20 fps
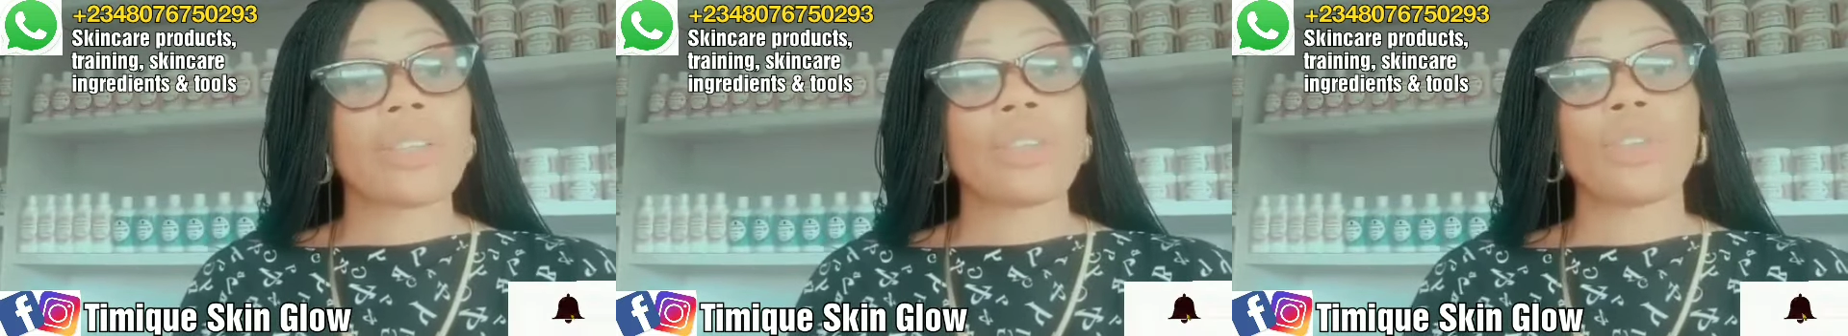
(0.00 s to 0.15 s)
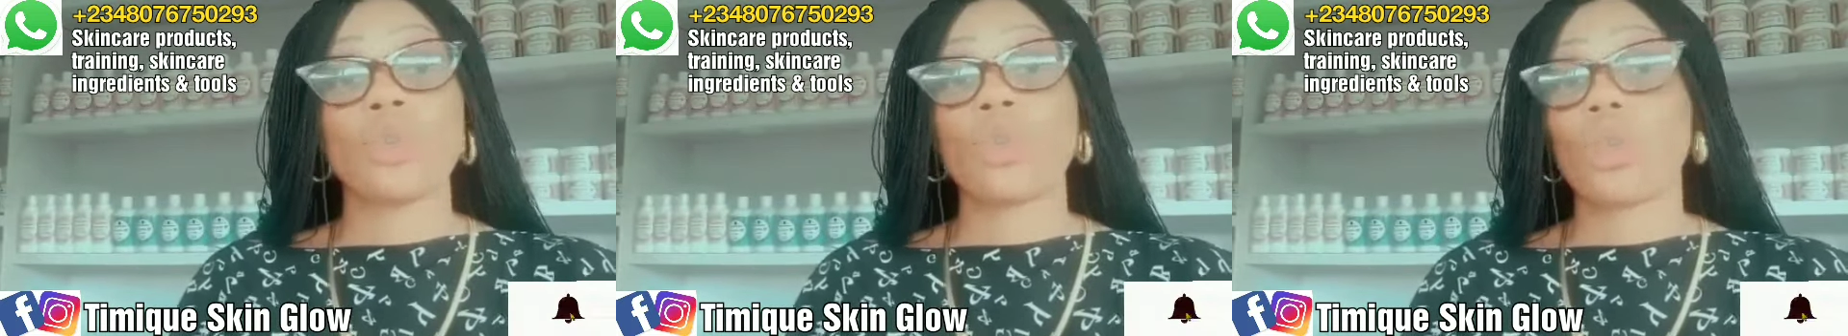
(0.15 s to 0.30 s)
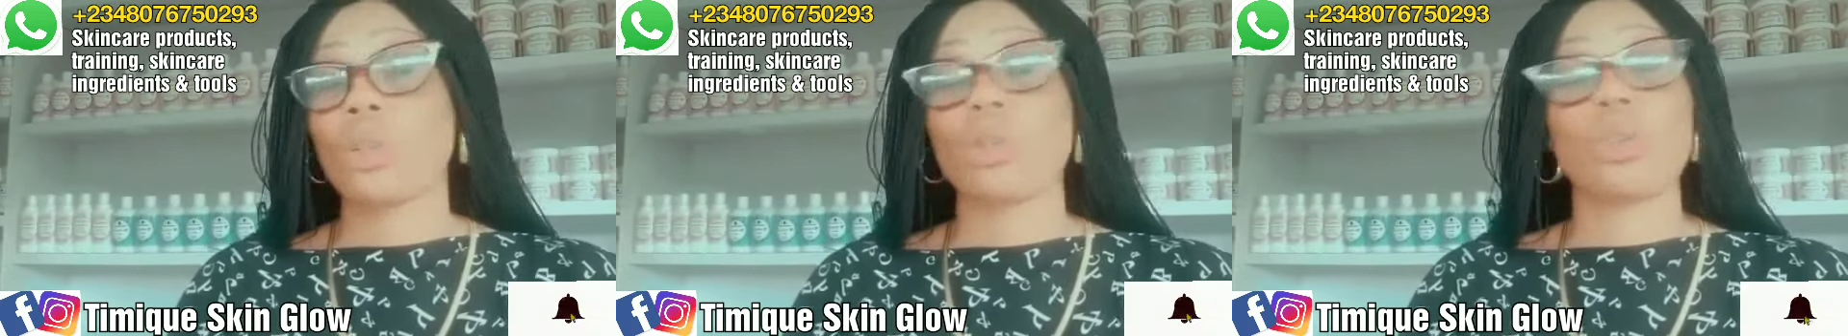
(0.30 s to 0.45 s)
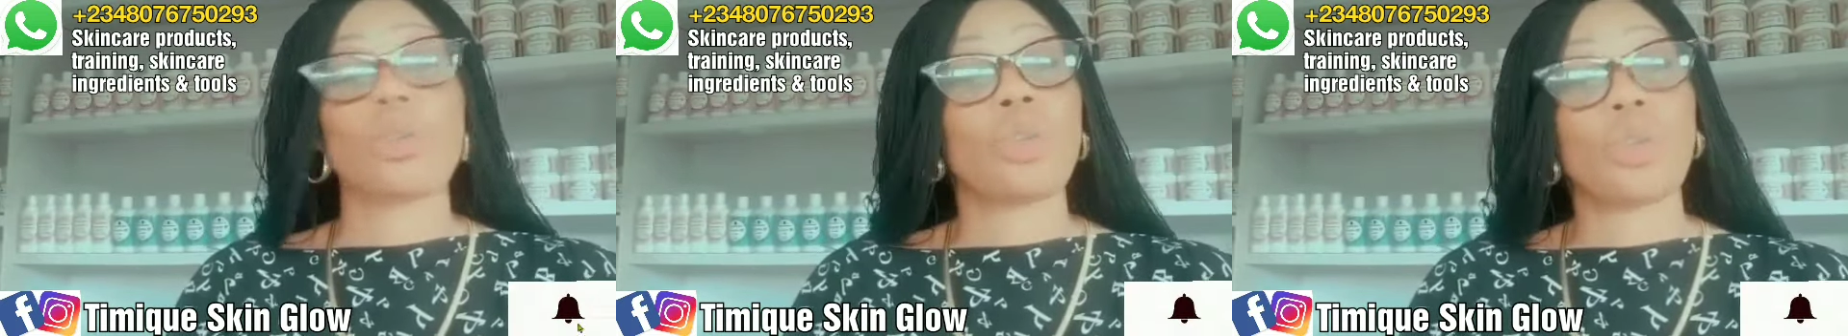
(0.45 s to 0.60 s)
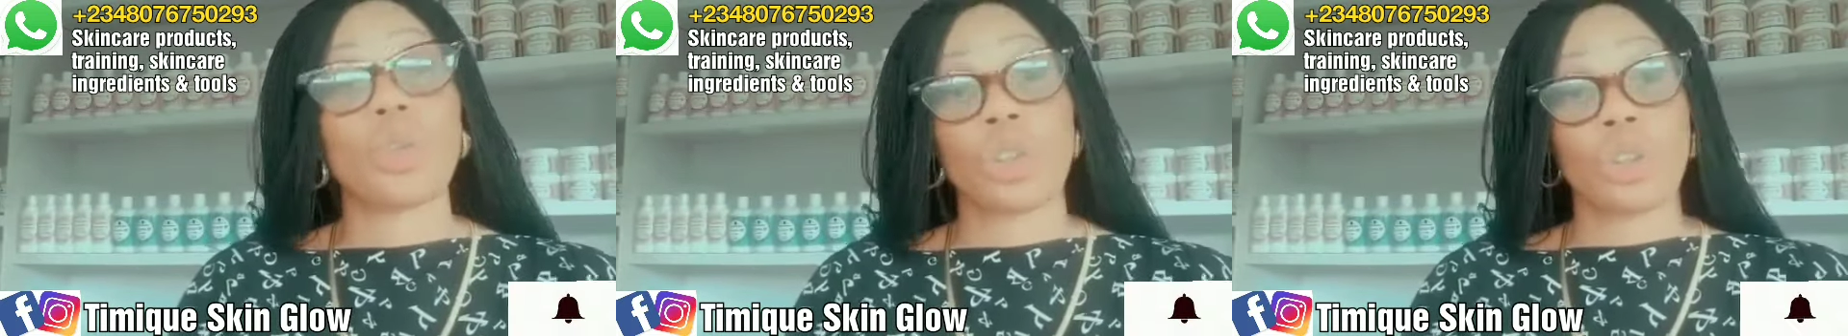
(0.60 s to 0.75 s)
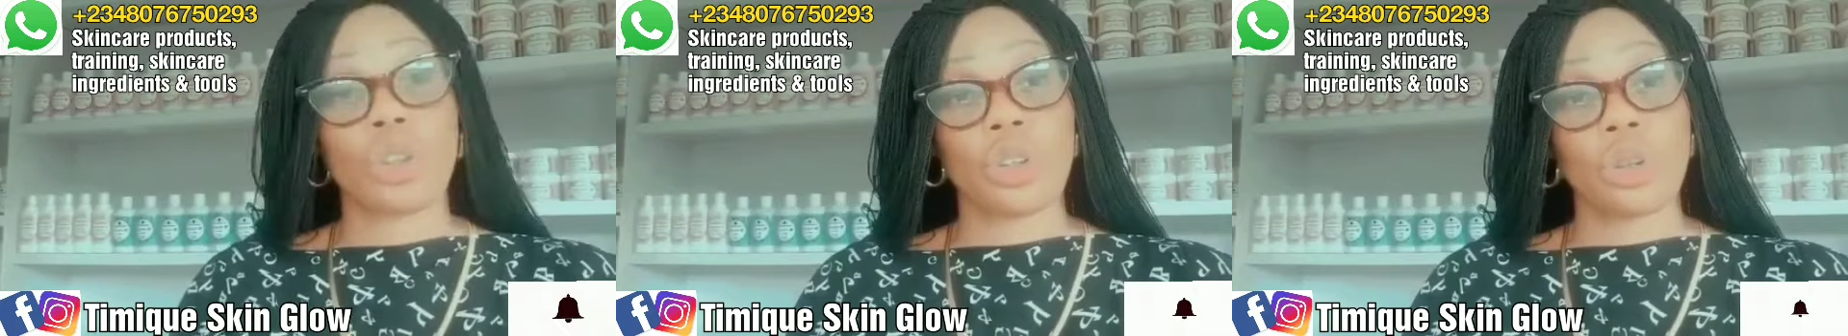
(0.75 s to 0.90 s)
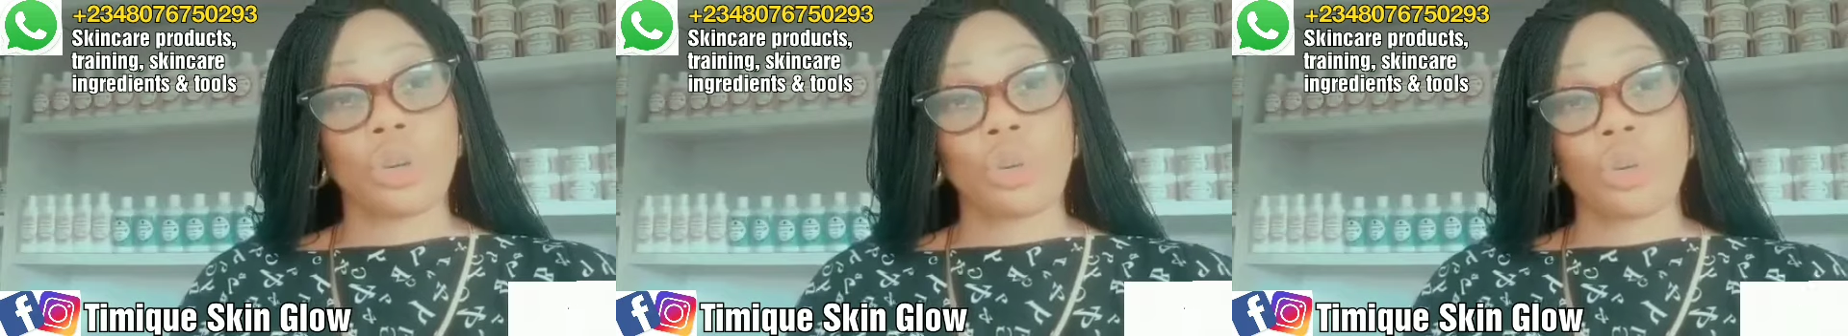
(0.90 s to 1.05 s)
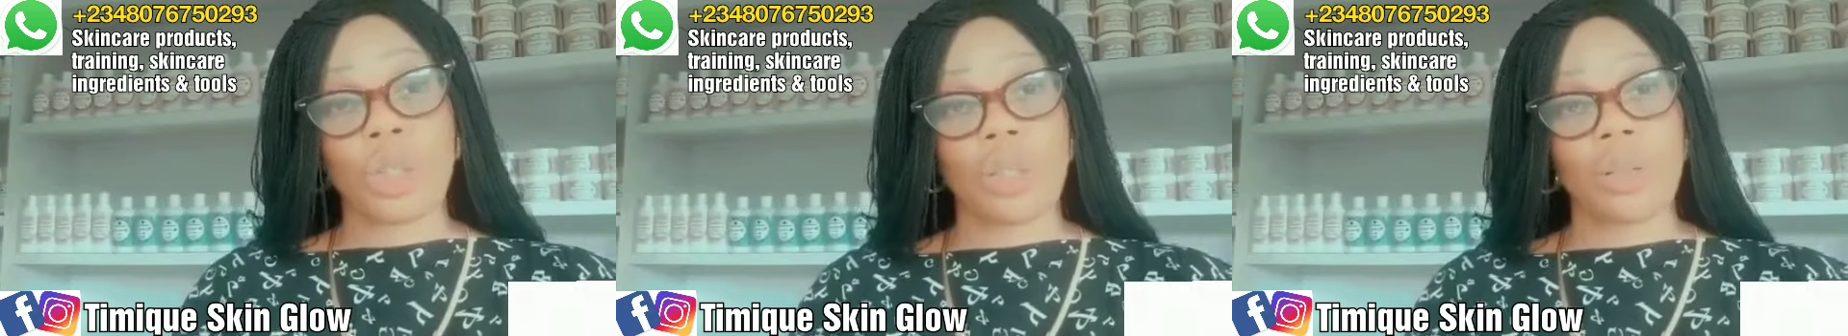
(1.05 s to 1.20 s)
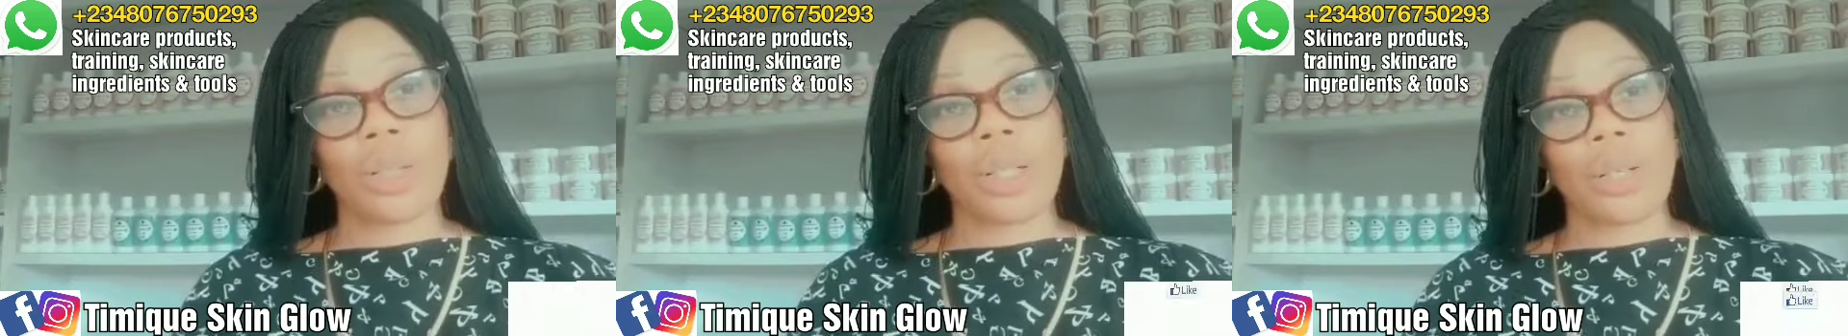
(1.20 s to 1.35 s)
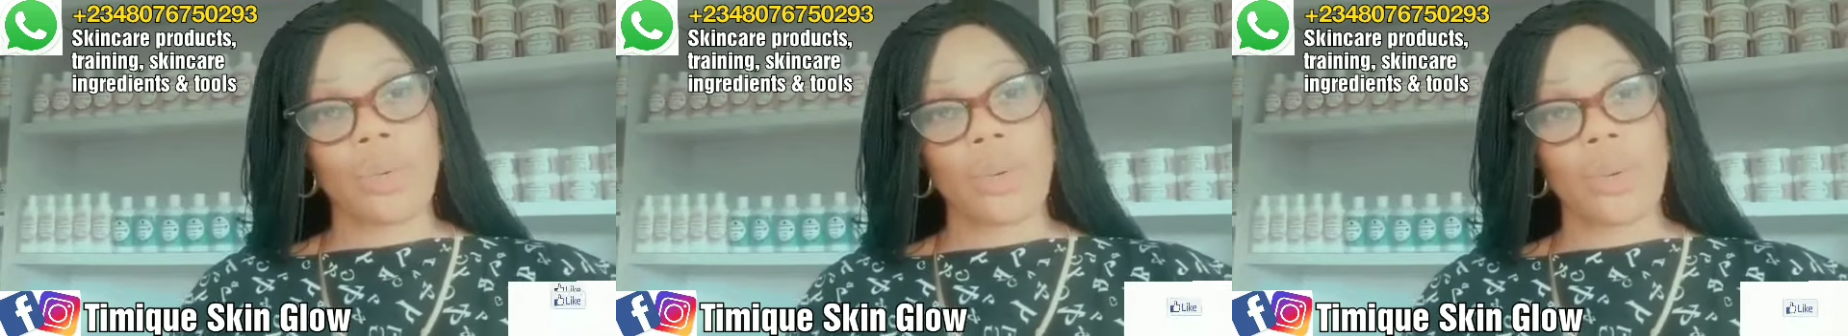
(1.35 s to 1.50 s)
not just your
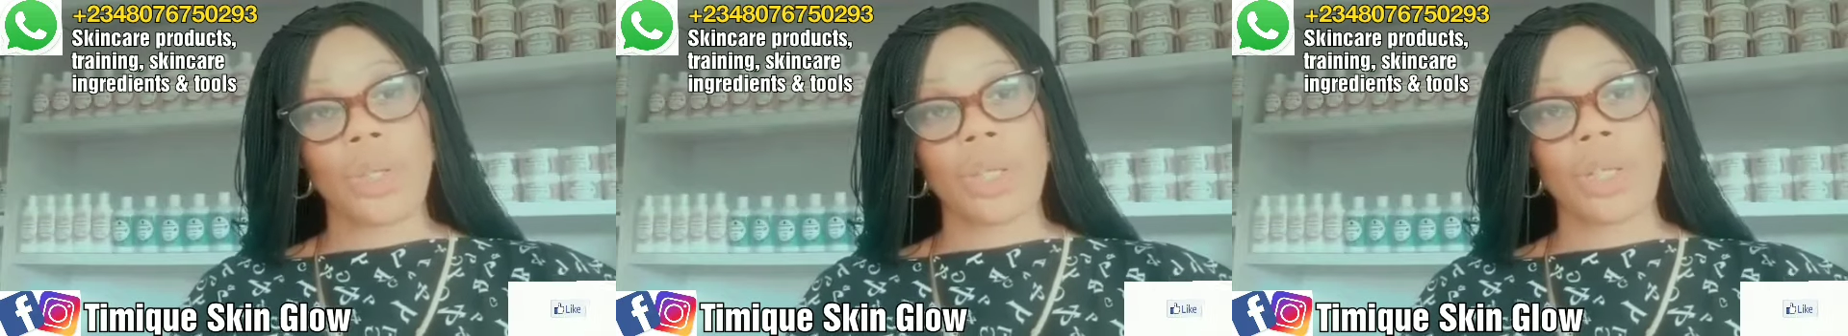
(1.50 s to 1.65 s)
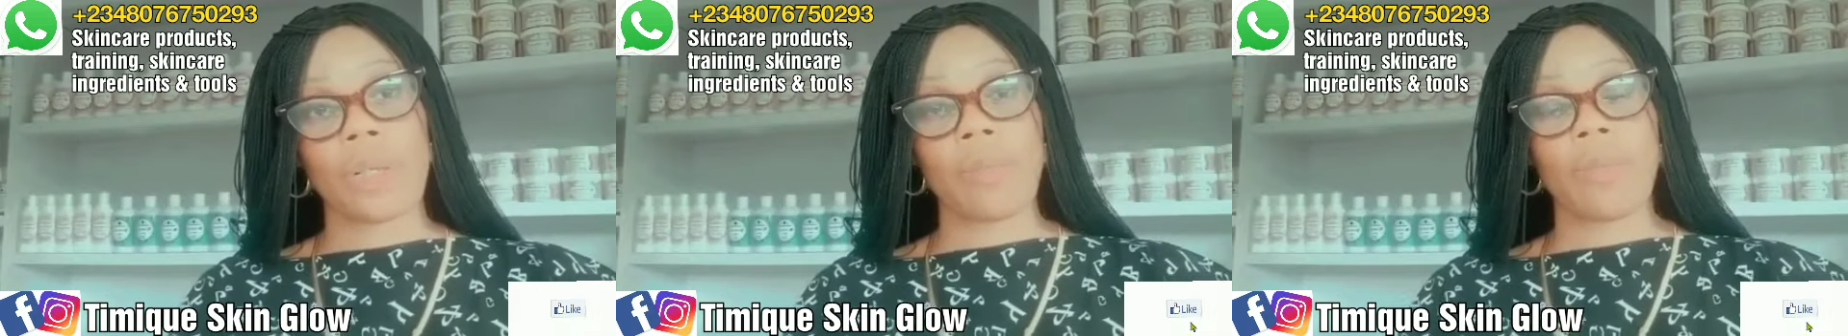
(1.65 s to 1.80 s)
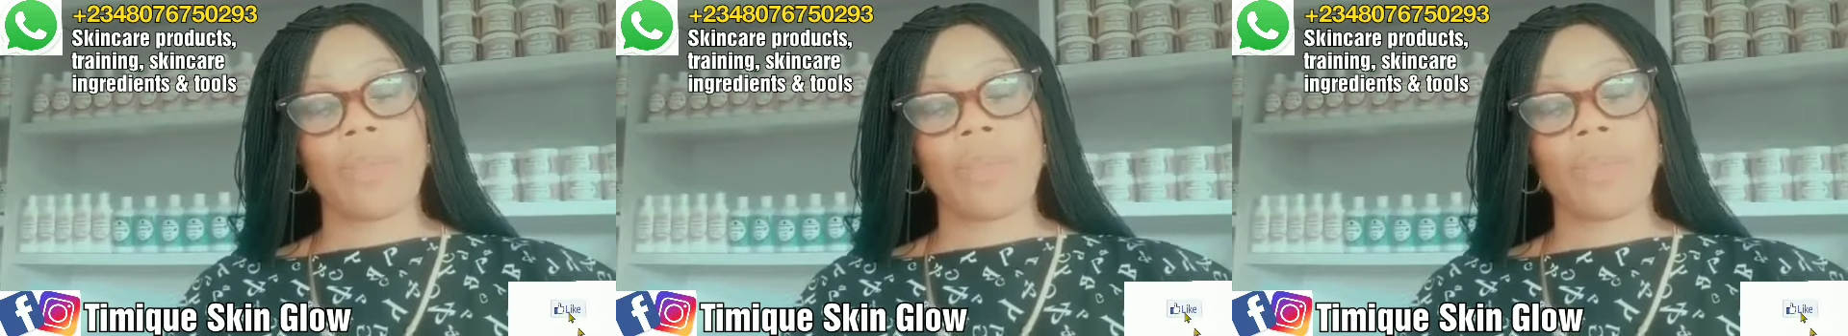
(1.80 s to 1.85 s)
regular oil.